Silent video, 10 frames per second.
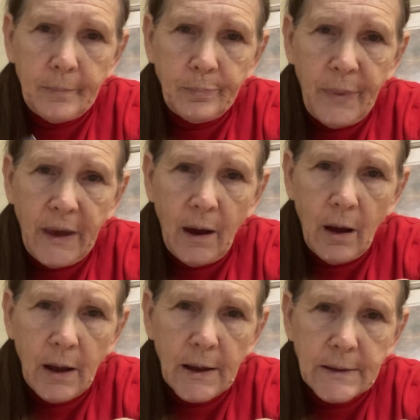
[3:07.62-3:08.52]

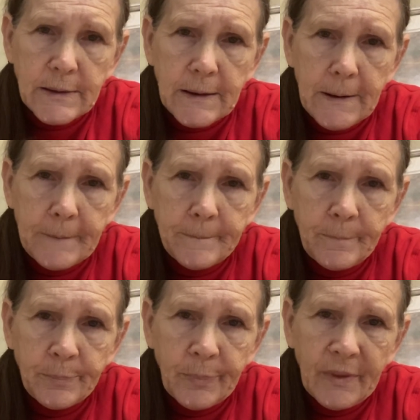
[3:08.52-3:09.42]
Because,
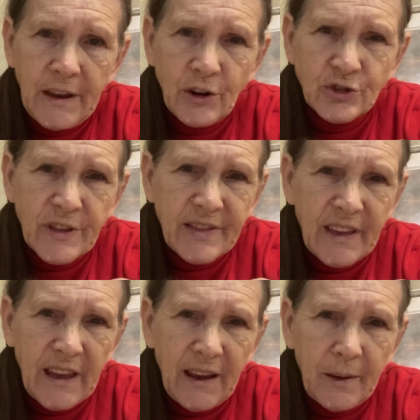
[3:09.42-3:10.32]
here's the
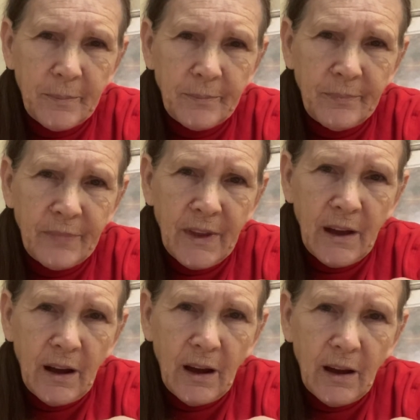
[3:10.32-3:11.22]
thing.
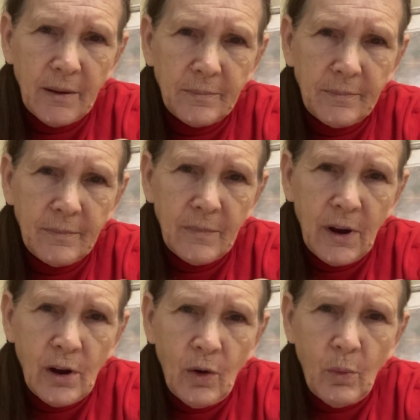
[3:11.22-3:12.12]

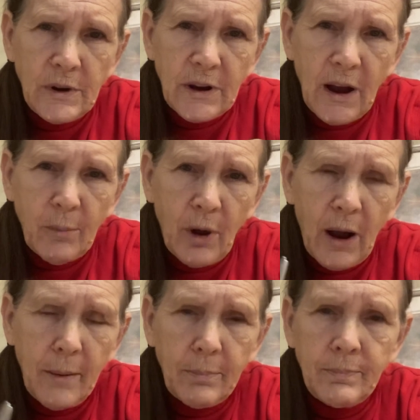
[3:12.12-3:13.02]
One time when
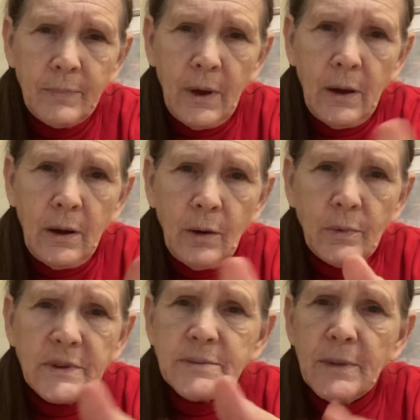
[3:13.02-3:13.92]
I
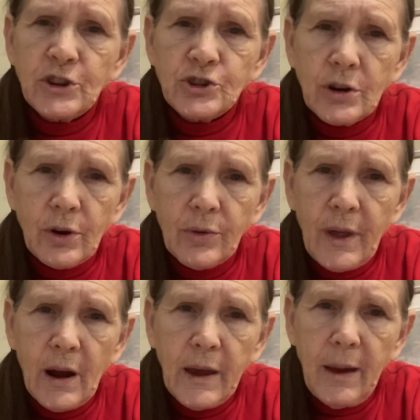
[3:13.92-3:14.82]
was much younger
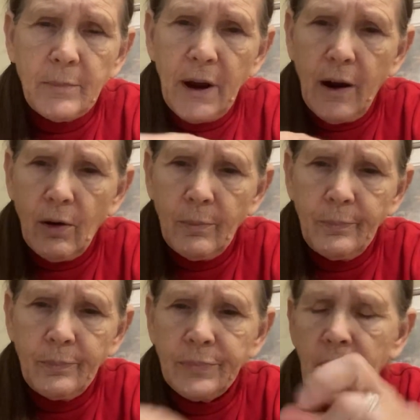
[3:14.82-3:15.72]
than I am now,
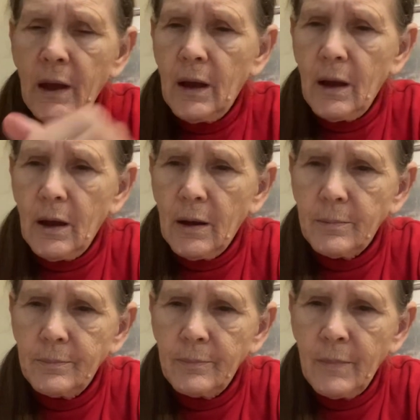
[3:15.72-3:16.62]

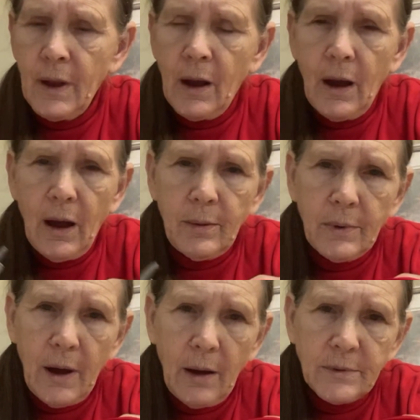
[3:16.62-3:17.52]

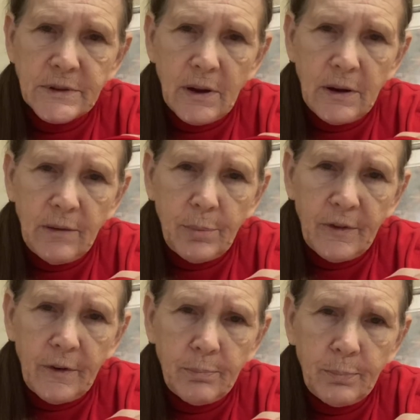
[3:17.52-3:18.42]
I was kind of
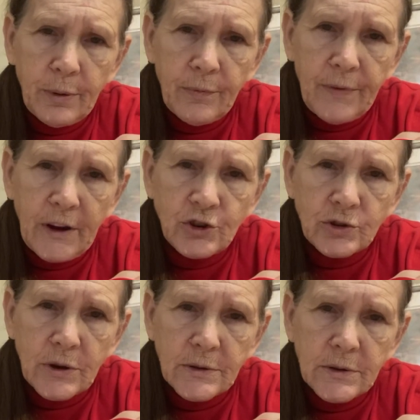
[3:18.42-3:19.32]
a
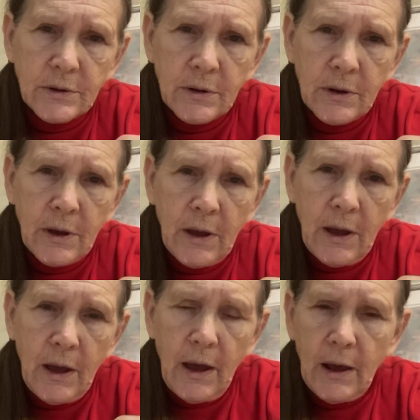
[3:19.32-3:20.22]
perfectionist.
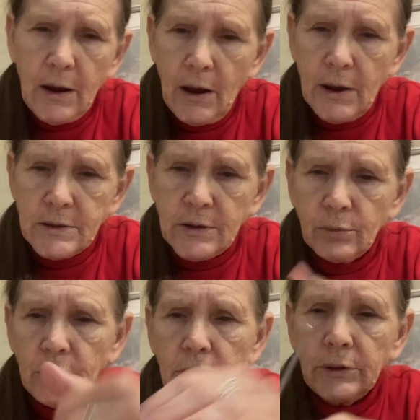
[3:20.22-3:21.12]
And so
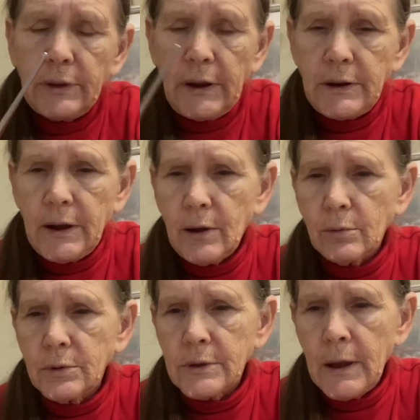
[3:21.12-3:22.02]
little
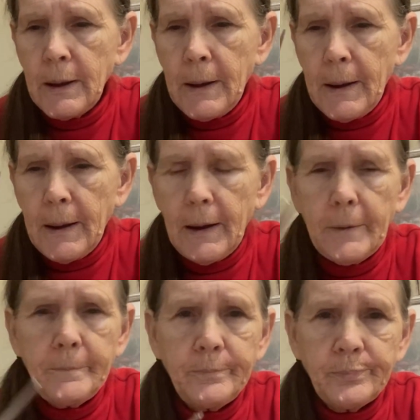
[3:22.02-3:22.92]
details on